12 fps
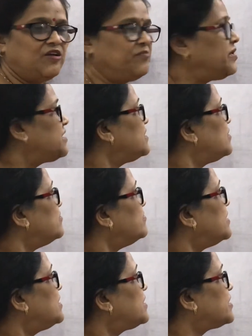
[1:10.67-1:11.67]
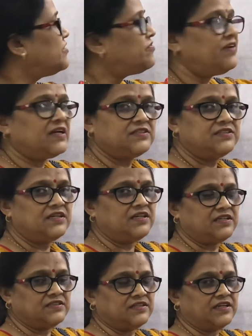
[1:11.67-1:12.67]
but the word reflection
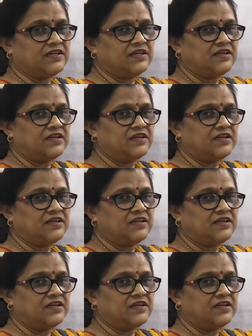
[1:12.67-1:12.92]
is here.